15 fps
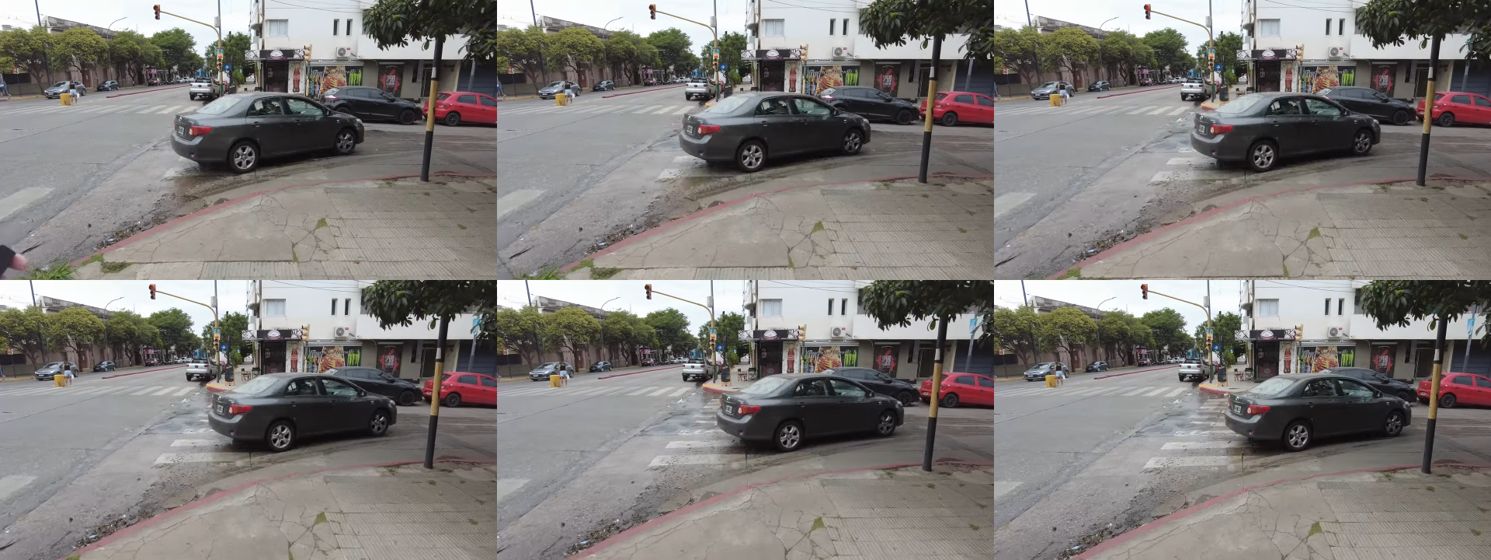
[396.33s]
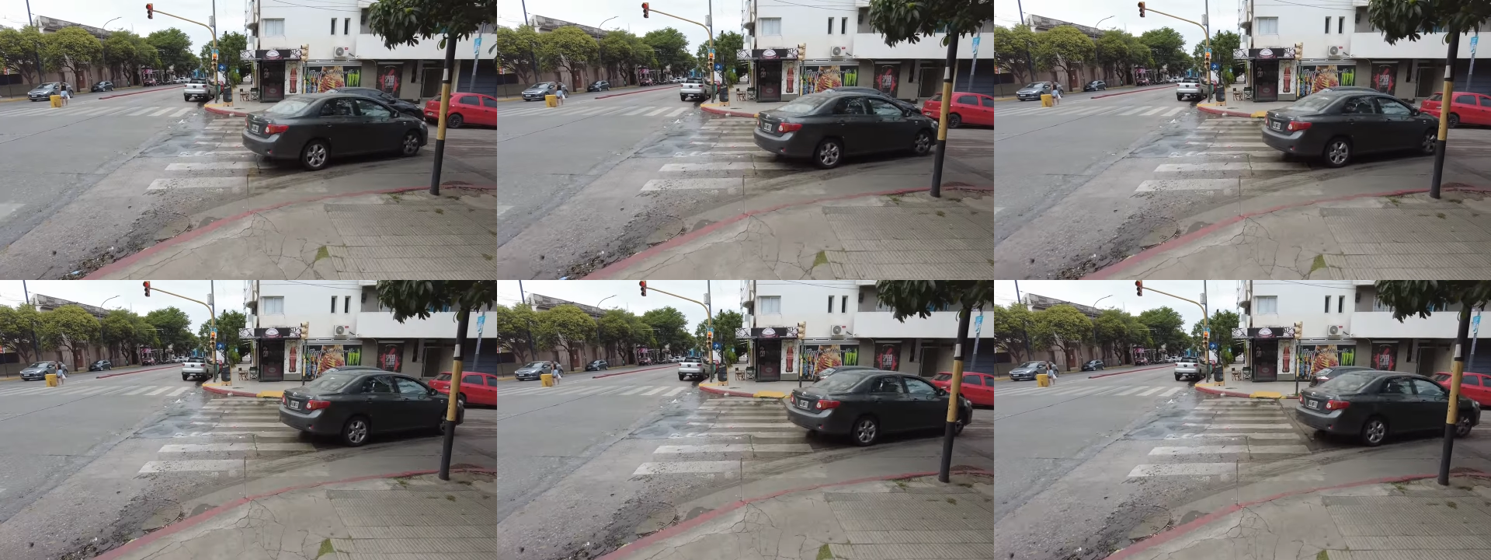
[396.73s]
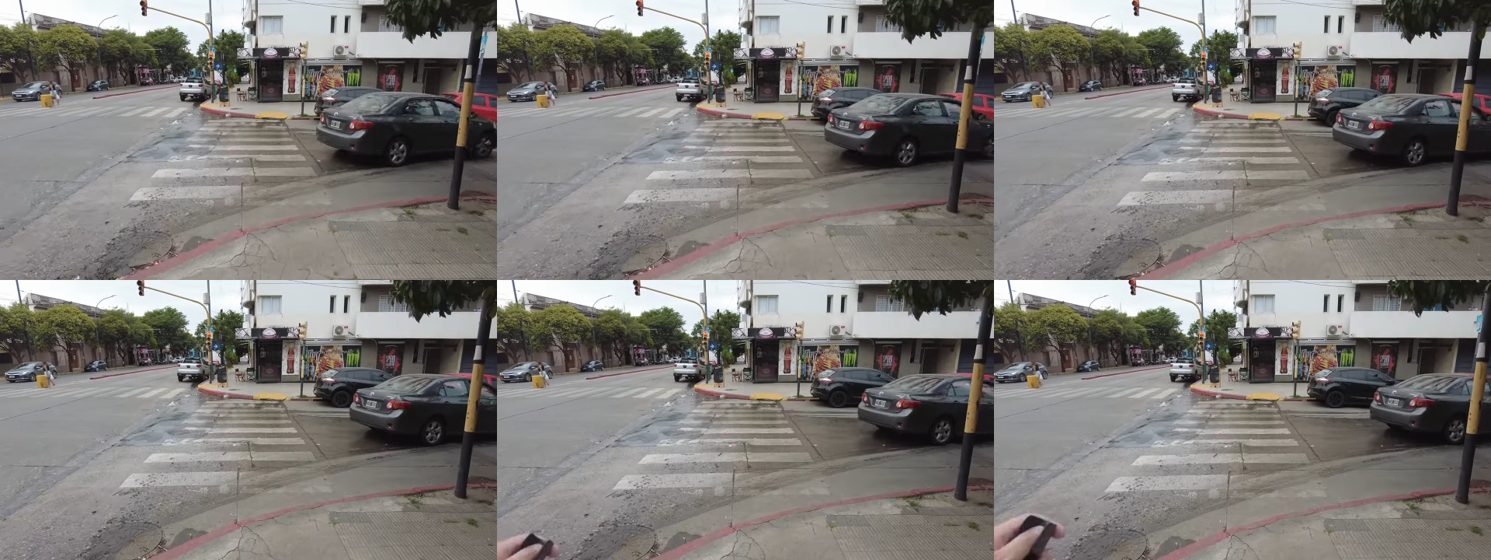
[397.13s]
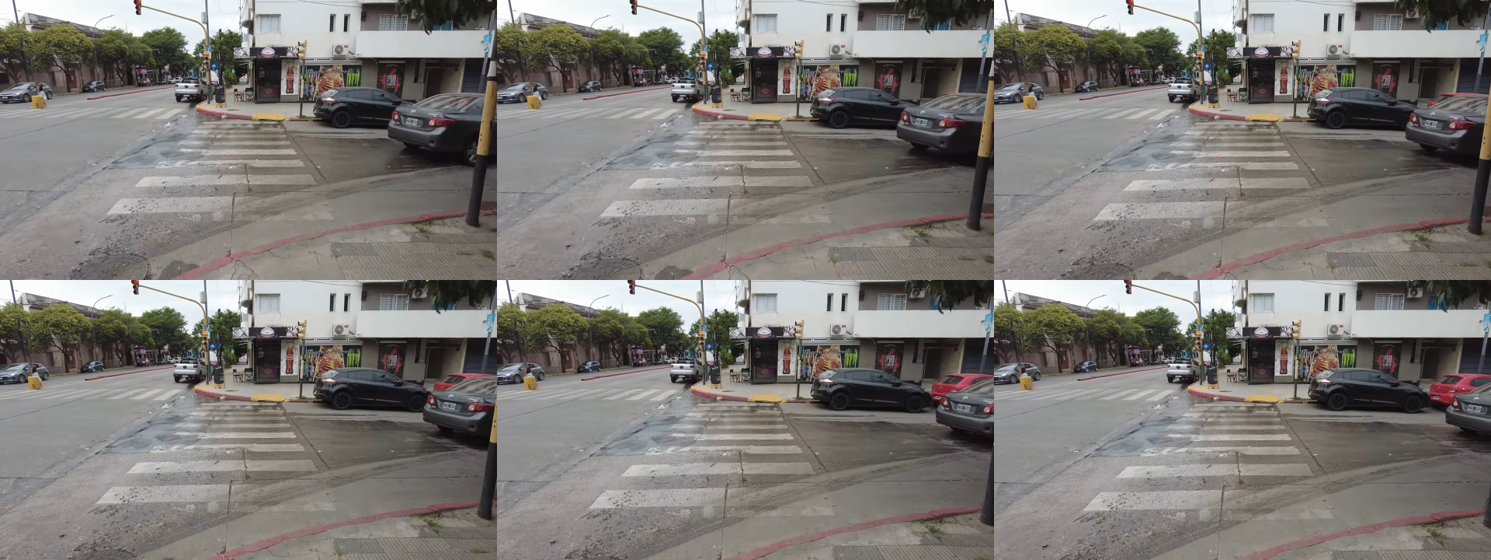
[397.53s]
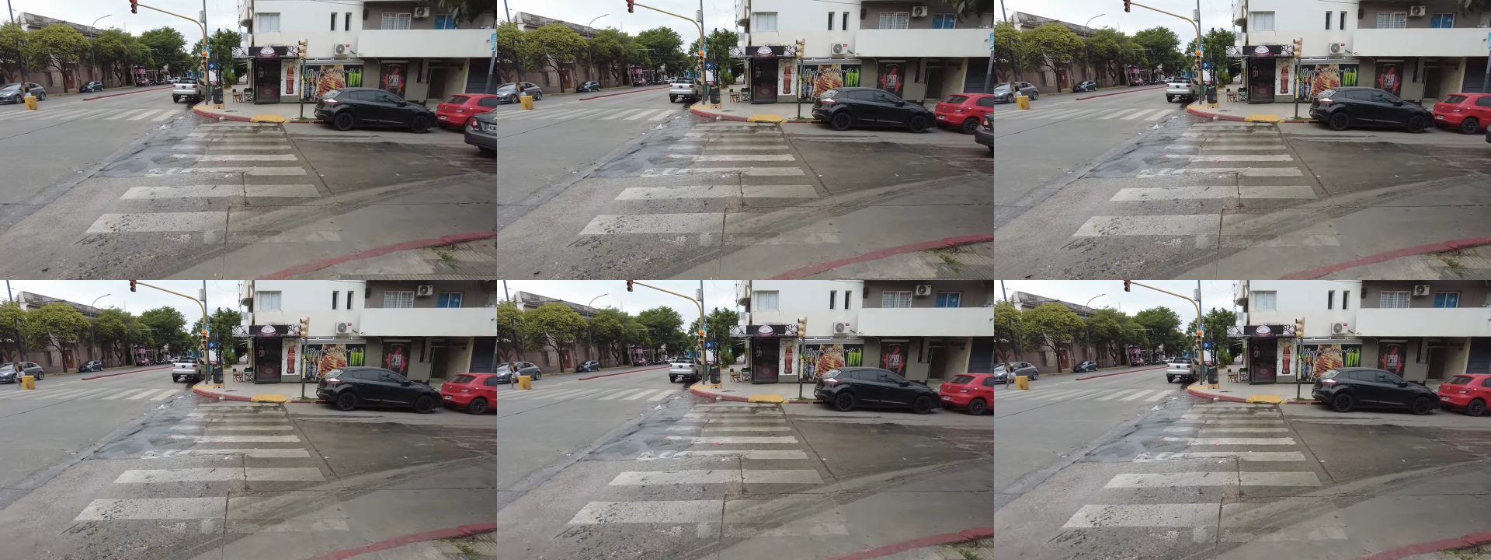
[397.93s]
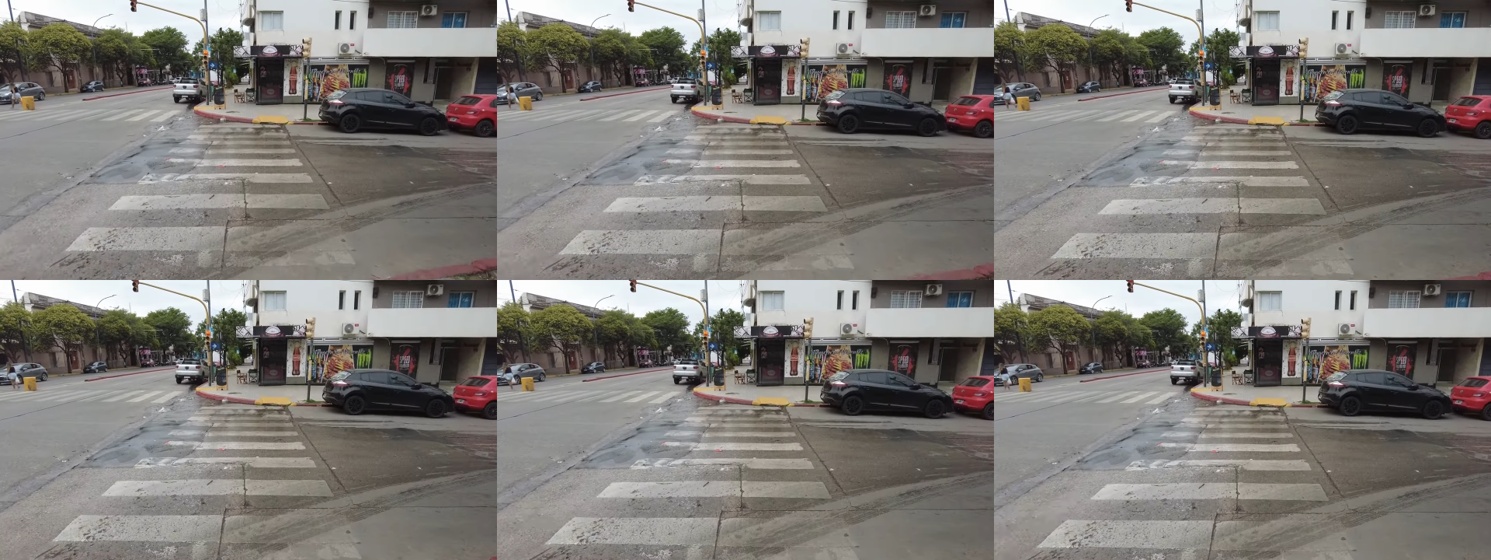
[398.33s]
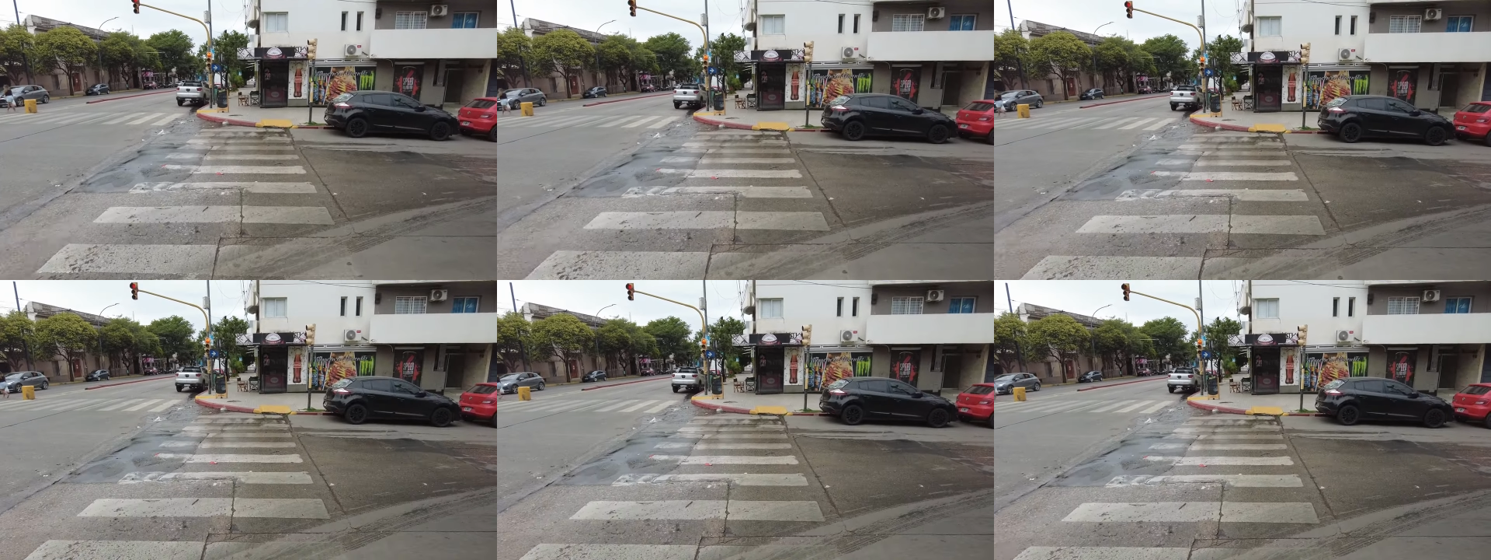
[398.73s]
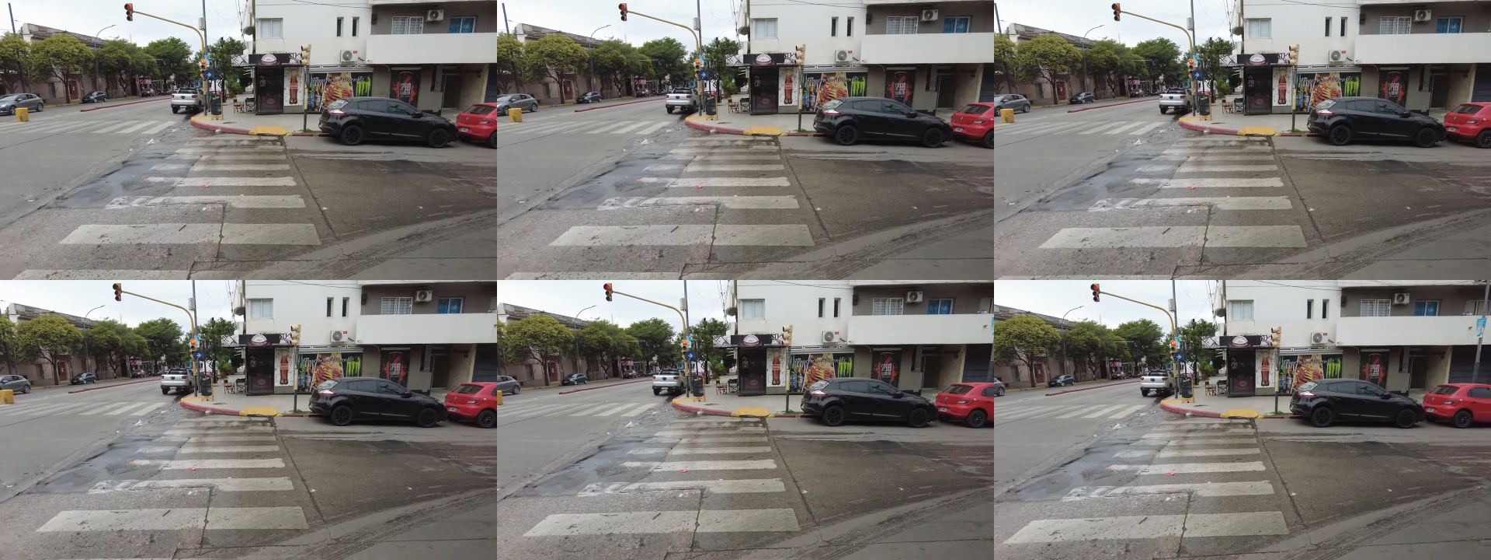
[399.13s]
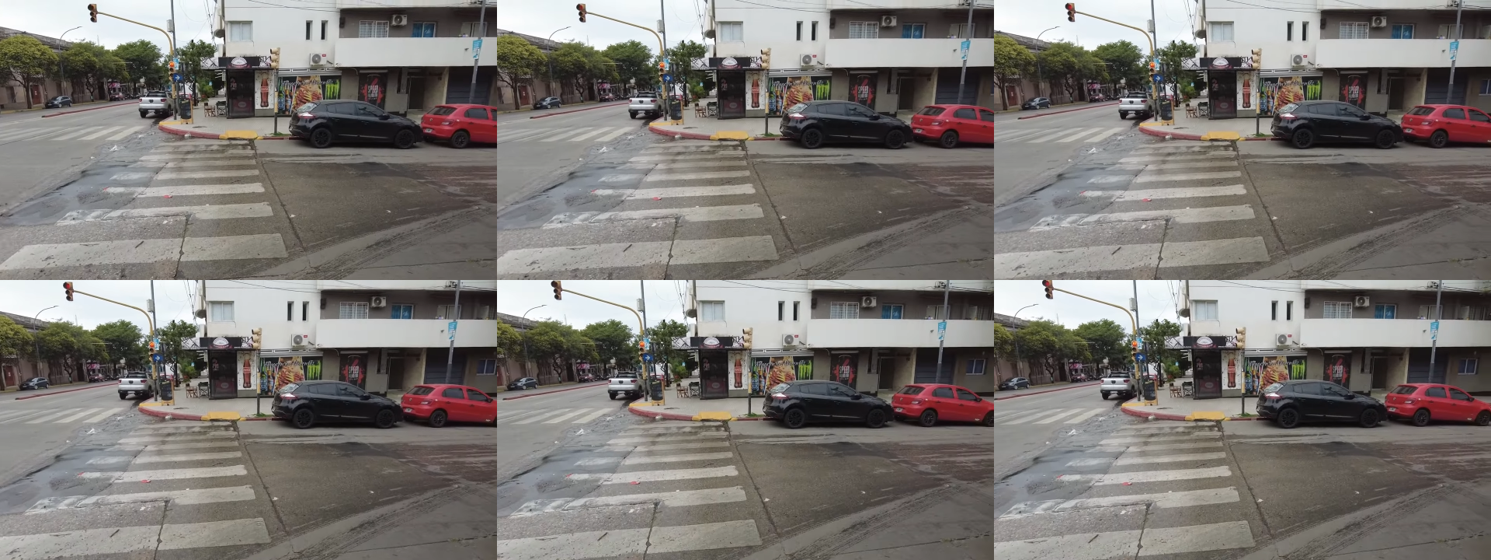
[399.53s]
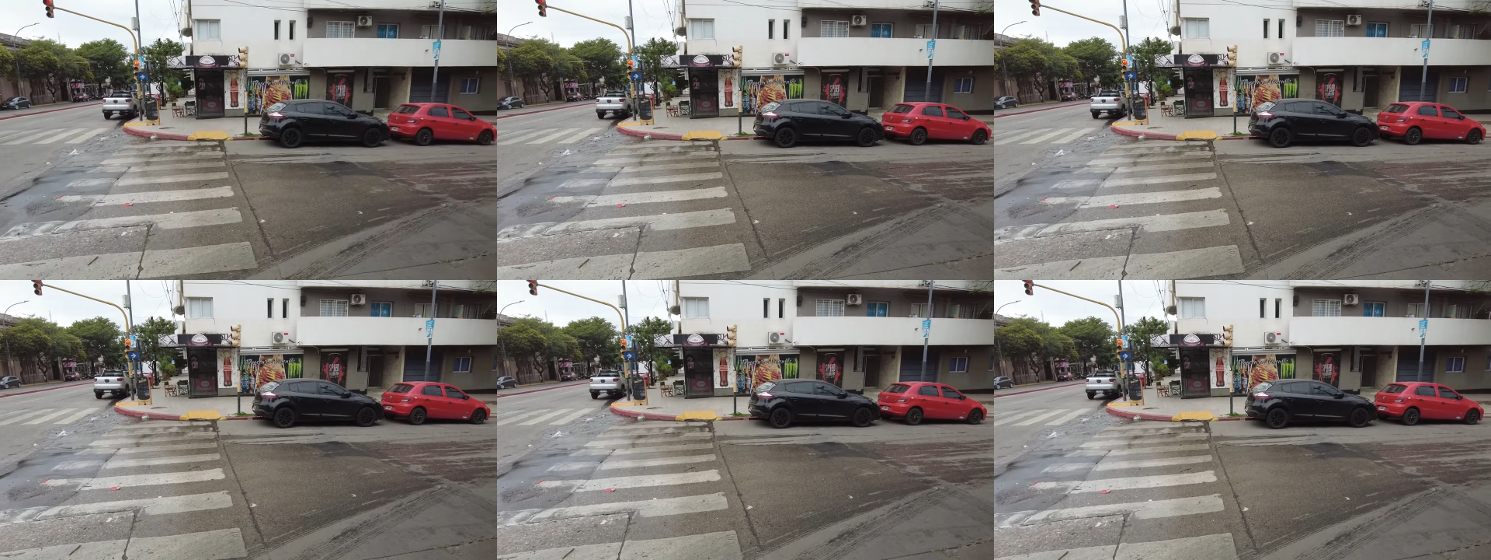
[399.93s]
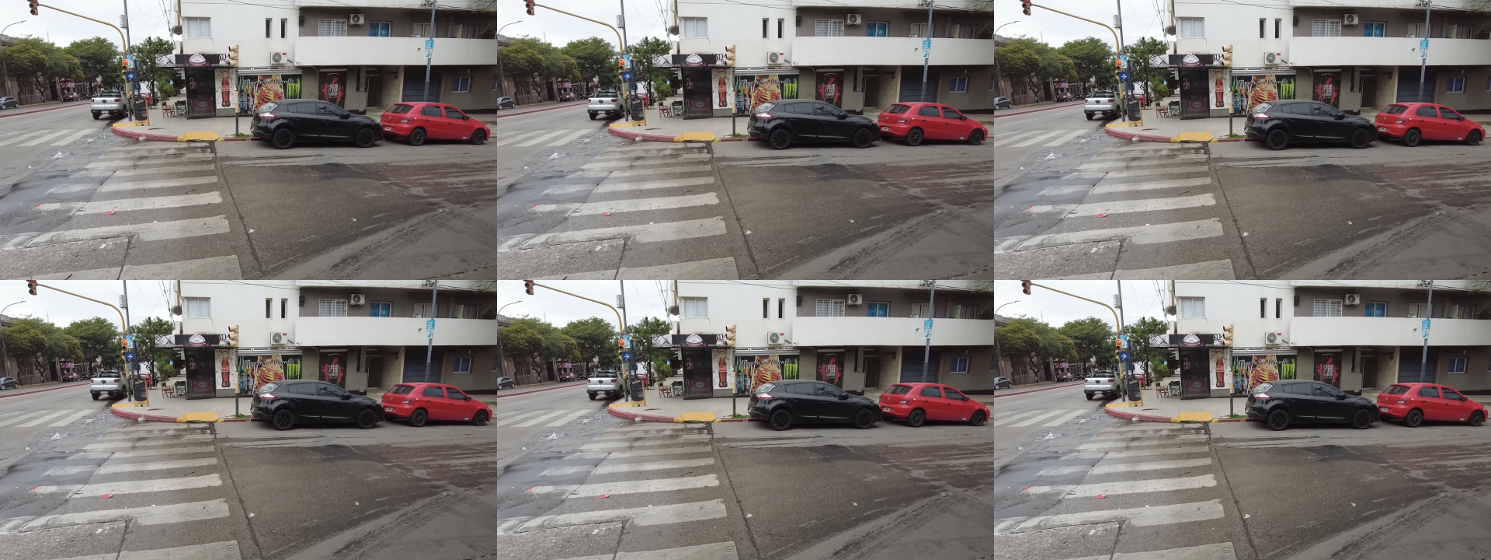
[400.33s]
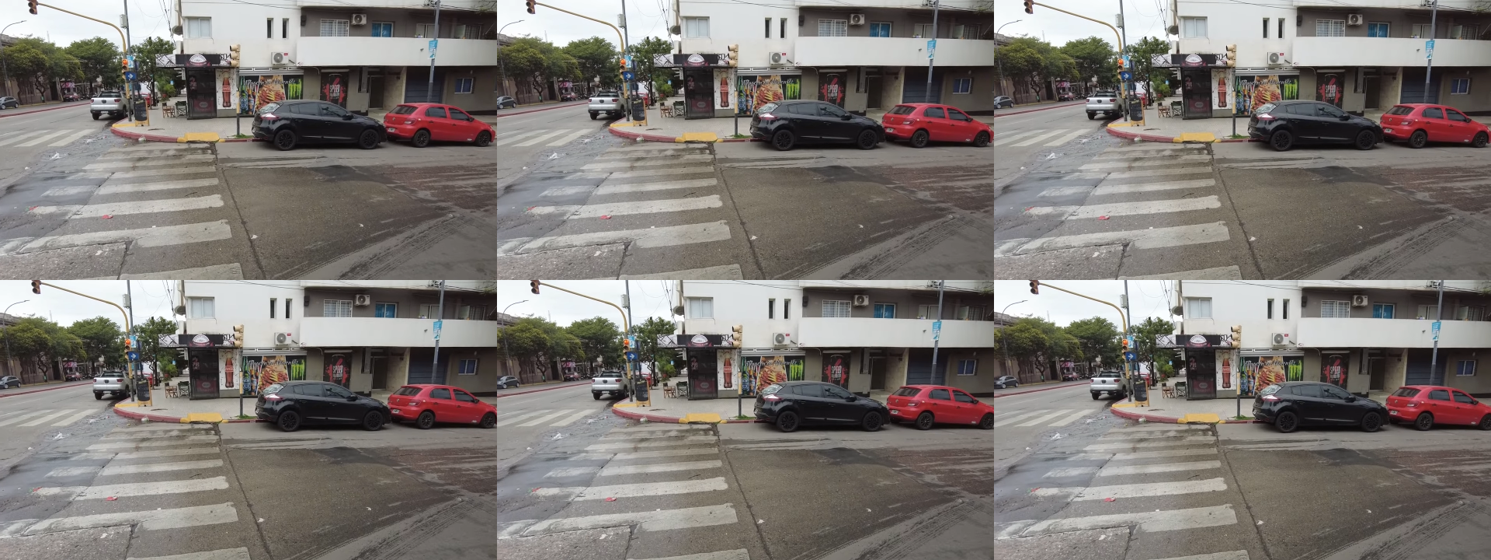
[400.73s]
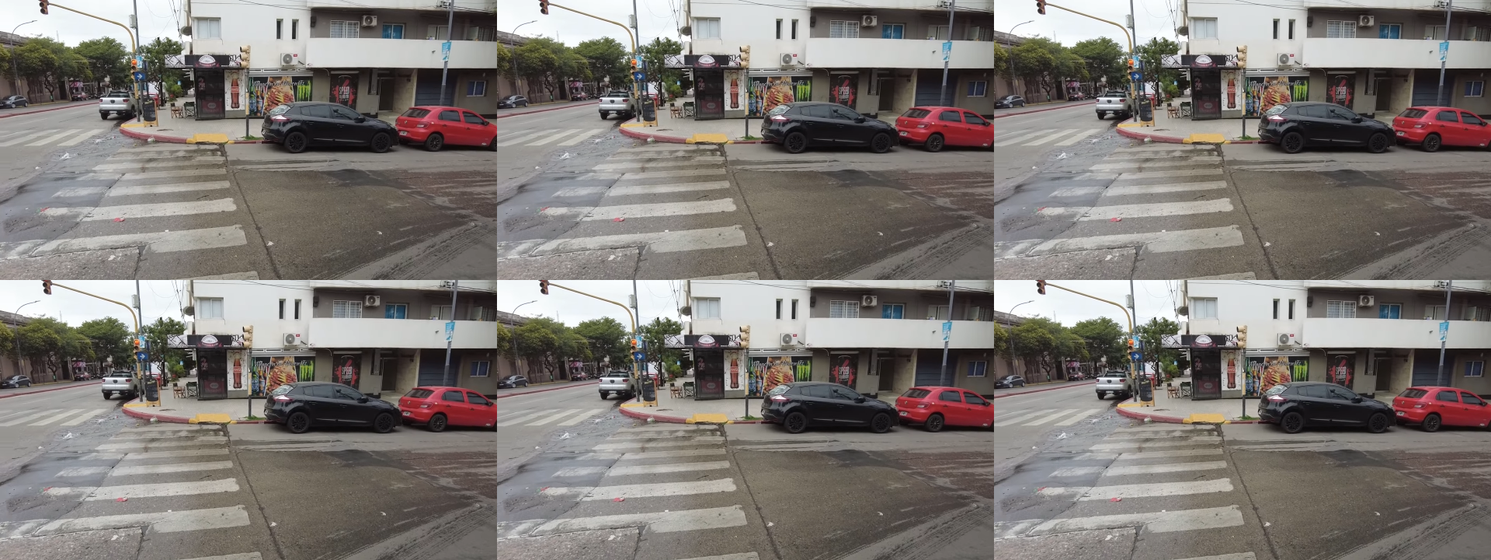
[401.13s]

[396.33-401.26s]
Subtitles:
(no speaker visible)